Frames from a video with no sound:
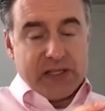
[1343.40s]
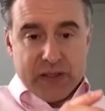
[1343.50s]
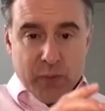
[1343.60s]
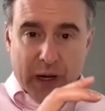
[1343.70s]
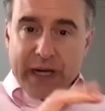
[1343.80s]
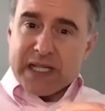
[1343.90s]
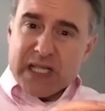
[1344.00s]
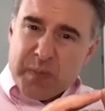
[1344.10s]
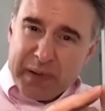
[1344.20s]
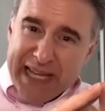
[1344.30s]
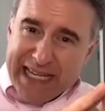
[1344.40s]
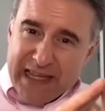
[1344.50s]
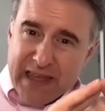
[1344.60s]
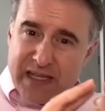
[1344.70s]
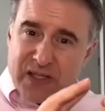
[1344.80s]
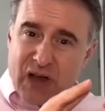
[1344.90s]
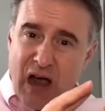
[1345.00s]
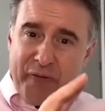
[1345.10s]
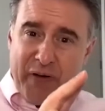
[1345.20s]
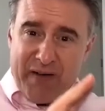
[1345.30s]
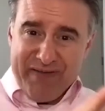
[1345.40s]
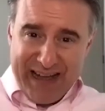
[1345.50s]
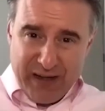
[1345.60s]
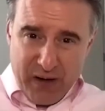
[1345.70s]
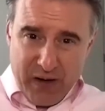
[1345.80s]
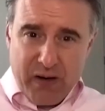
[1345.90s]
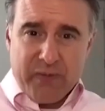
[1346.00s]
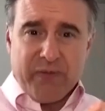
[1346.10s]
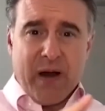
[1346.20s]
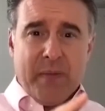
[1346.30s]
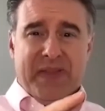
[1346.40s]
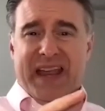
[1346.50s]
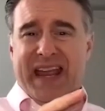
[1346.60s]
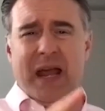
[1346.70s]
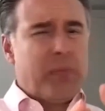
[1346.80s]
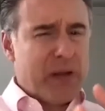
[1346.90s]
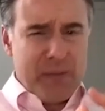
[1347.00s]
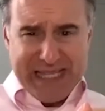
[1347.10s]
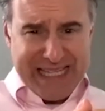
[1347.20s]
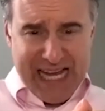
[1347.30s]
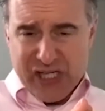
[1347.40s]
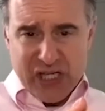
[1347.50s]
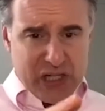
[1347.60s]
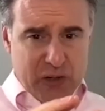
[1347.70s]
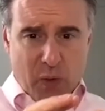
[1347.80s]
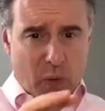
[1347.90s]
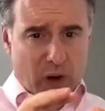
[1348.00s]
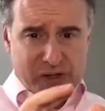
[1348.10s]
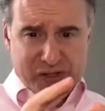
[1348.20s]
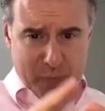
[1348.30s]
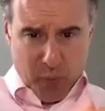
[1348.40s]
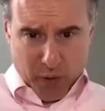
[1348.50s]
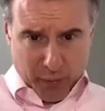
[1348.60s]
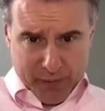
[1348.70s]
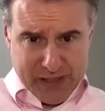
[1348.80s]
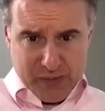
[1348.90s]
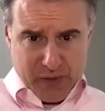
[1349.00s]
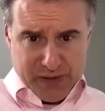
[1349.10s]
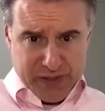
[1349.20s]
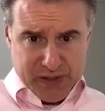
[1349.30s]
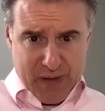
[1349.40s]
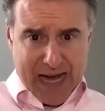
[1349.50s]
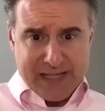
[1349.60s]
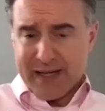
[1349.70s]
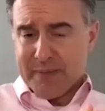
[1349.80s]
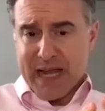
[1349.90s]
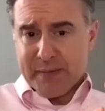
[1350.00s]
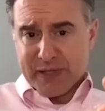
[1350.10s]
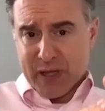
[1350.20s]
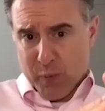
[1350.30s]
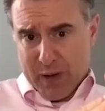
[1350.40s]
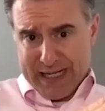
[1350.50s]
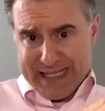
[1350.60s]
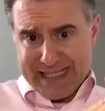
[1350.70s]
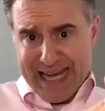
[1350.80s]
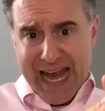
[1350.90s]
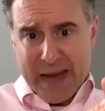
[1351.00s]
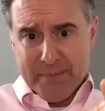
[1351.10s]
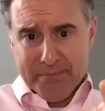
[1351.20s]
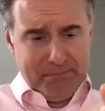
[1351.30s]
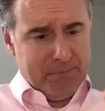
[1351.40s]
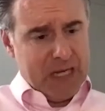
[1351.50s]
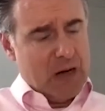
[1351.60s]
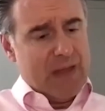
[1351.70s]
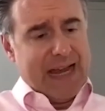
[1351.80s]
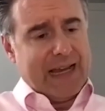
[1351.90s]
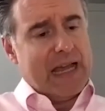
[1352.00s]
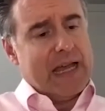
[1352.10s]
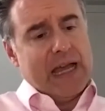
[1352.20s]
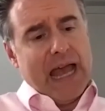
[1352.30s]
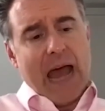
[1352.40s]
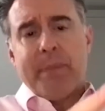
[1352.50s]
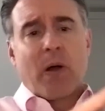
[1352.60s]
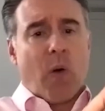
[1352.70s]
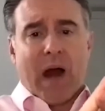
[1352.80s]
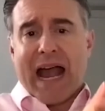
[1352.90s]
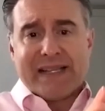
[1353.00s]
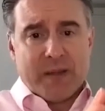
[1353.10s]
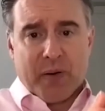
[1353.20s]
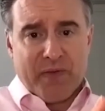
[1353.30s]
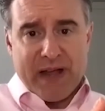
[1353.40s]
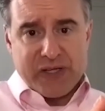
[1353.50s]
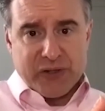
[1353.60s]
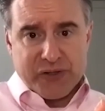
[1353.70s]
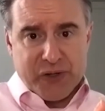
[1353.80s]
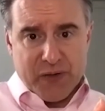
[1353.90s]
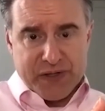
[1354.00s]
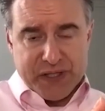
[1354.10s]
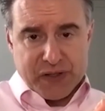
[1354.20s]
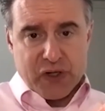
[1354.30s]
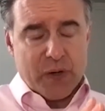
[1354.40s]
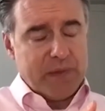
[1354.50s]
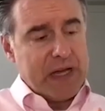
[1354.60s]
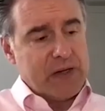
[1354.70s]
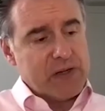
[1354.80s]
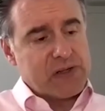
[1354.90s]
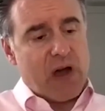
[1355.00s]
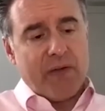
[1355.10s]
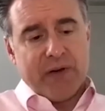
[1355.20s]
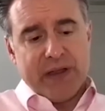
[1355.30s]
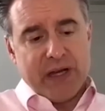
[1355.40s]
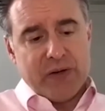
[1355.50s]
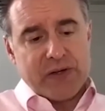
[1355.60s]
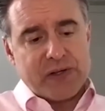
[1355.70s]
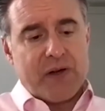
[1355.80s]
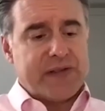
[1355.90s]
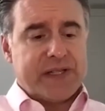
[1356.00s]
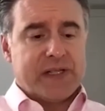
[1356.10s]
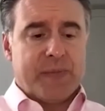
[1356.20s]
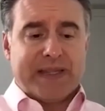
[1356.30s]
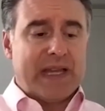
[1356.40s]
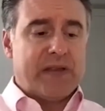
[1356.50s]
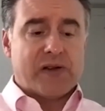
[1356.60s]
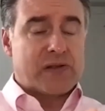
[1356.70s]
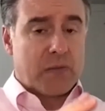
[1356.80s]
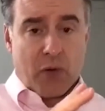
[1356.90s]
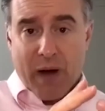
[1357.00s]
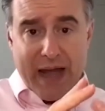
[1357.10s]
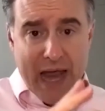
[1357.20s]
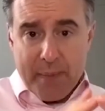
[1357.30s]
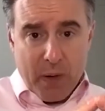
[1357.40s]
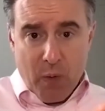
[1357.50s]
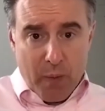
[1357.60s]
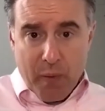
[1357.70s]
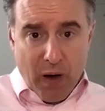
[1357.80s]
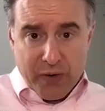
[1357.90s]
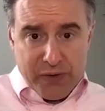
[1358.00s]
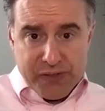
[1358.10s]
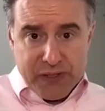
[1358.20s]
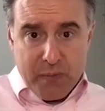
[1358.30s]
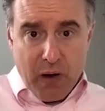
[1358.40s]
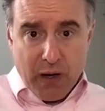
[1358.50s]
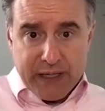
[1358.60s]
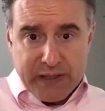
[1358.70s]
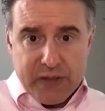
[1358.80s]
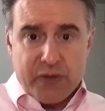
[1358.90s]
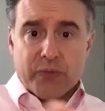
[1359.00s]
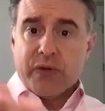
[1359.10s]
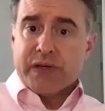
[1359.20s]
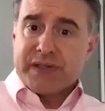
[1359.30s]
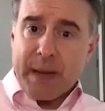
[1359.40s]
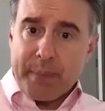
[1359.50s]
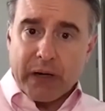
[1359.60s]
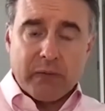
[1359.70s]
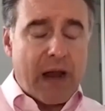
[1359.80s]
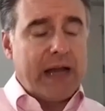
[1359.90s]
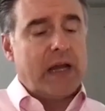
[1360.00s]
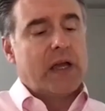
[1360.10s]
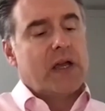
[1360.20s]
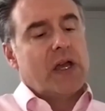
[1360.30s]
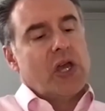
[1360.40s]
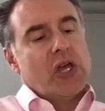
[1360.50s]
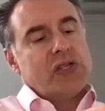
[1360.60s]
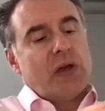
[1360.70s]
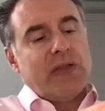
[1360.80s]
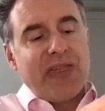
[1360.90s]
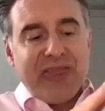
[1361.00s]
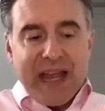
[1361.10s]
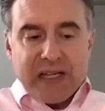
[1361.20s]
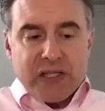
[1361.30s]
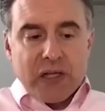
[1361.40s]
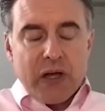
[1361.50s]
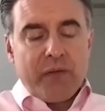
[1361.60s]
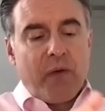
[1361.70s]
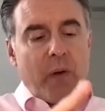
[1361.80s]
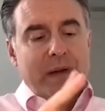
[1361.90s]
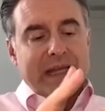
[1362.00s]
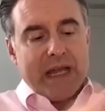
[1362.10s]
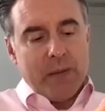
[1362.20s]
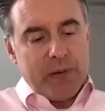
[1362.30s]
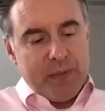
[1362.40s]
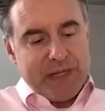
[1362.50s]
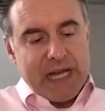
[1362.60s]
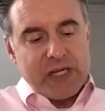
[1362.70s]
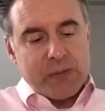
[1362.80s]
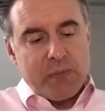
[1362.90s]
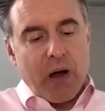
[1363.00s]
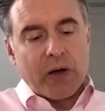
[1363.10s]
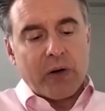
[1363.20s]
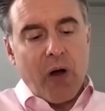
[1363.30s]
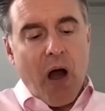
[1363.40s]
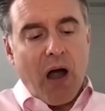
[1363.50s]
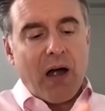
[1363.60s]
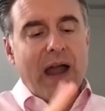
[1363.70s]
we're going to split the software vendor from the implementation or support resources, right? Sometimes they're one and the same, like Epicor has a professional services group. They do the software, they do the services, but then there's some great Epicor partners in the market too, that's separate, right? So the things to look for with the implementation partner are